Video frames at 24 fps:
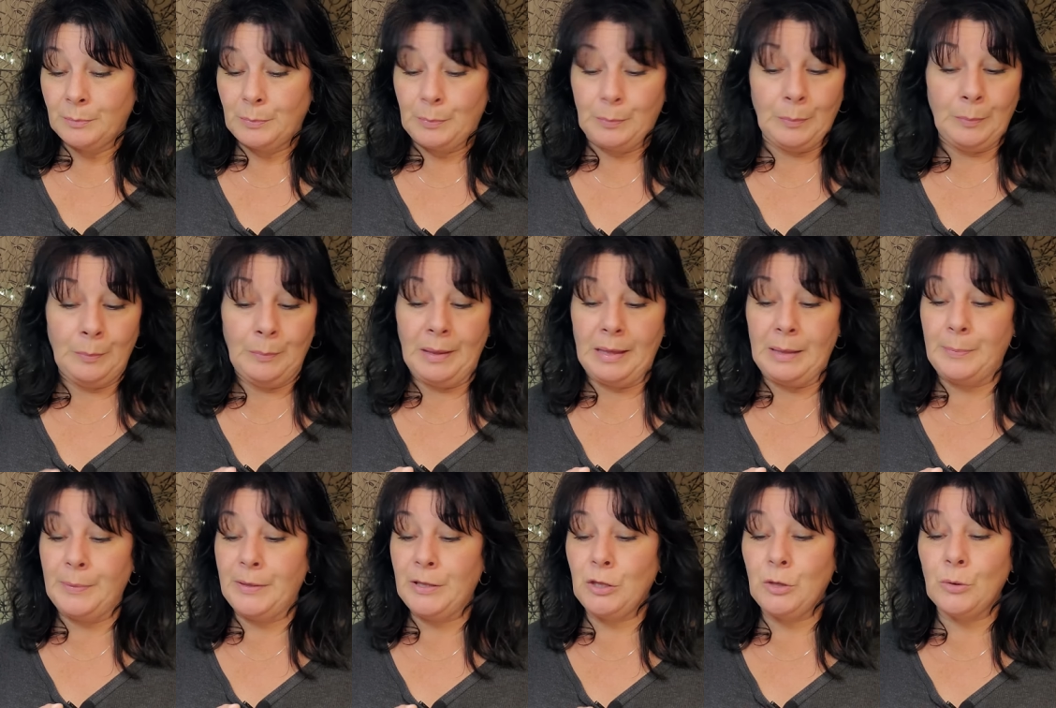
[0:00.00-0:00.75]

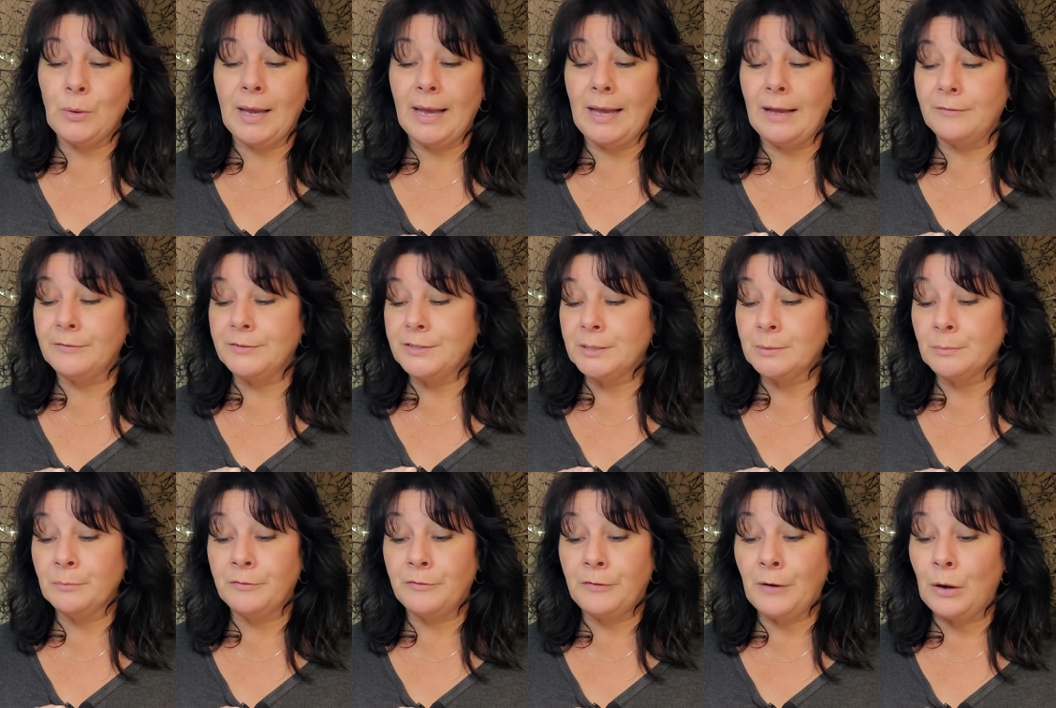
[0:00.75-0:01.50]
Maybe you have
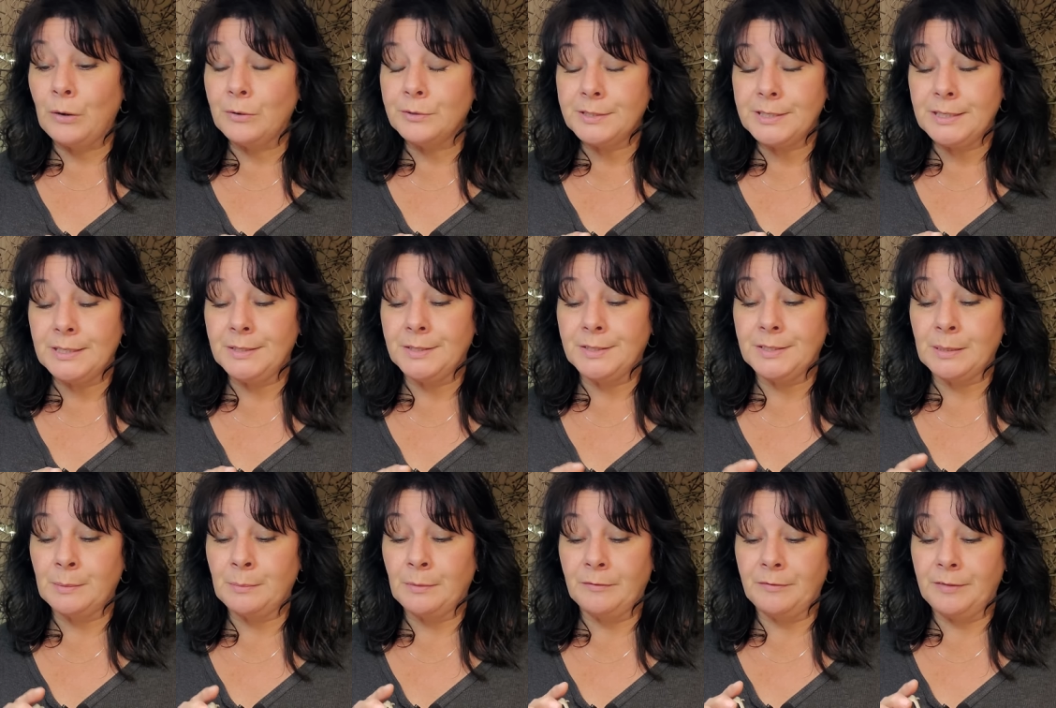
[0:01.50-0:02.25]
some fault in
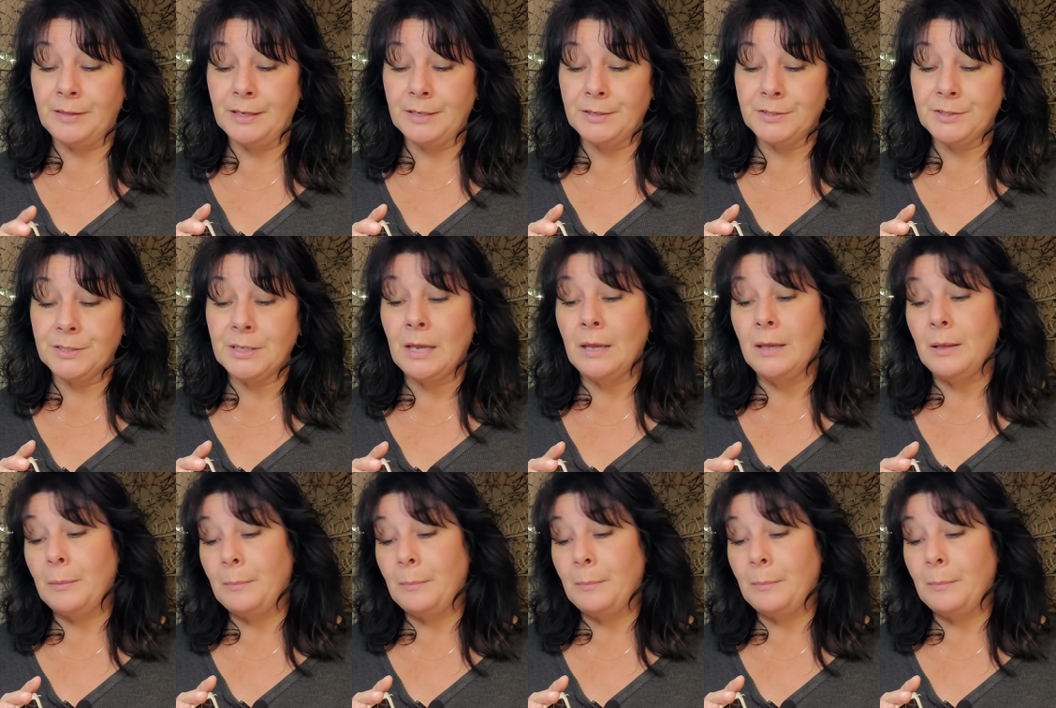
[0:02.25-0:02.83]
some of this.